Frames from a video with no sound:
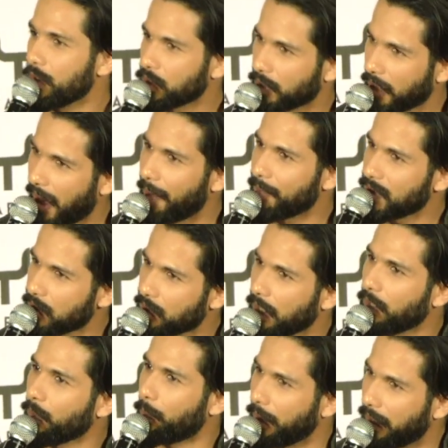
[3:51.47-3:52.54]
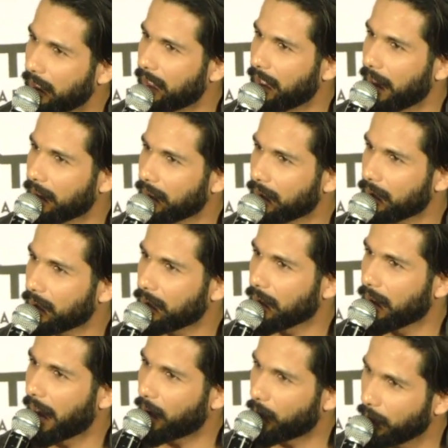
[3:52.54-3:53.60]
So I'm just trying to build that
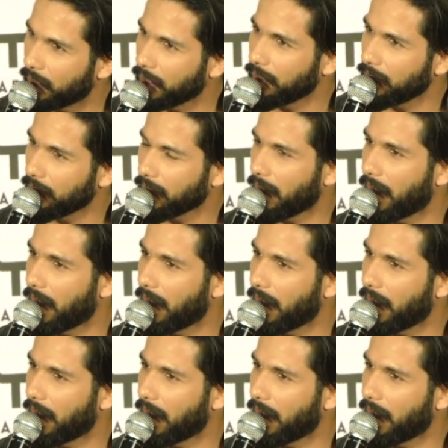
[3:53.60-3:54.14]
equity,